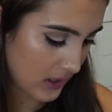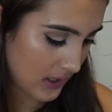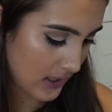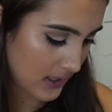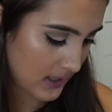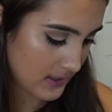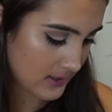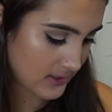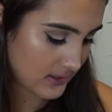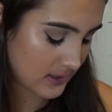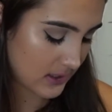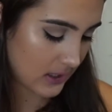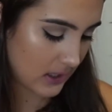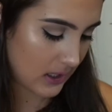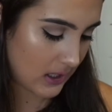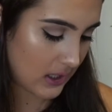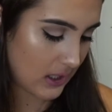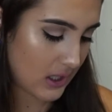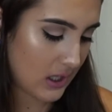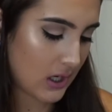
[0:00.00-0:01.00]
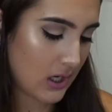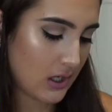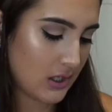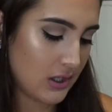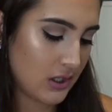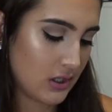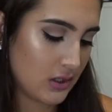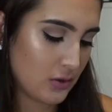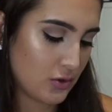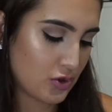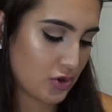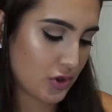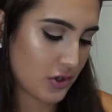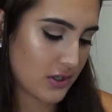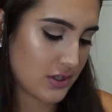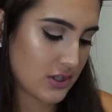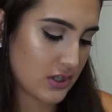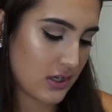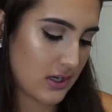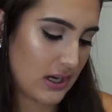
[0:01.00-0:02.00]
is the Honey
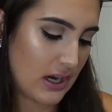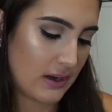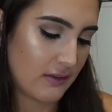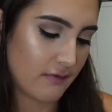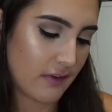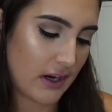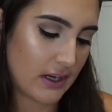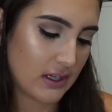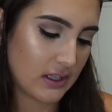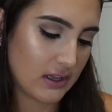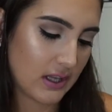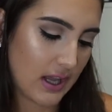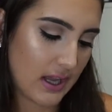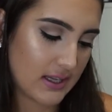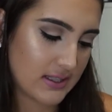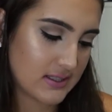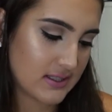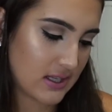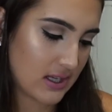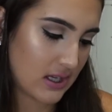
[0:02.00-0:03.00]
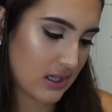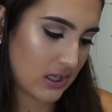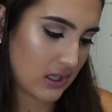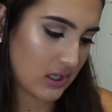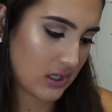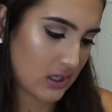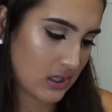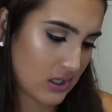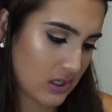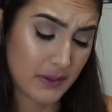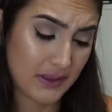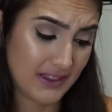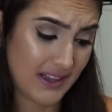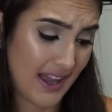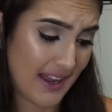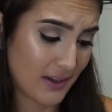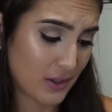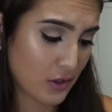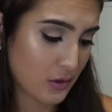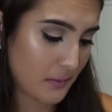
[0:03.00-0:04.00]
Nutrition and Vitalizing
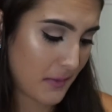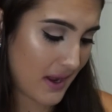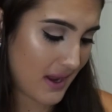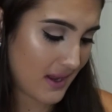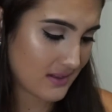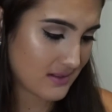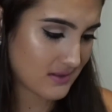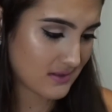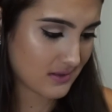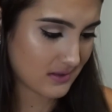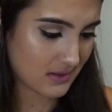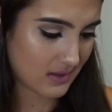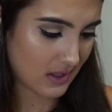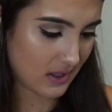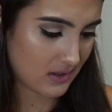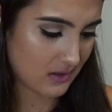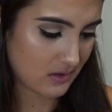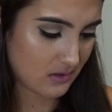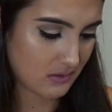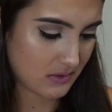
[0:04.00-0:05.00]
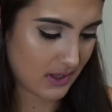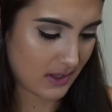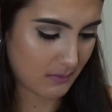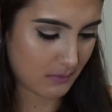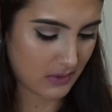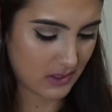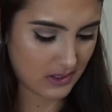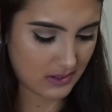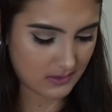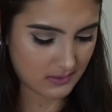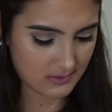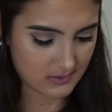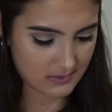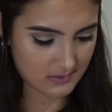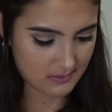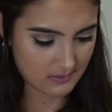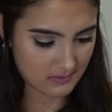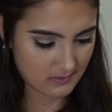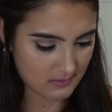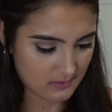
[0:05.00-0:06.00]
Planner Mask? I don't know what that
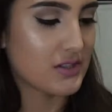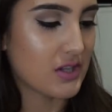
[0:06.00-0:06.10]
means.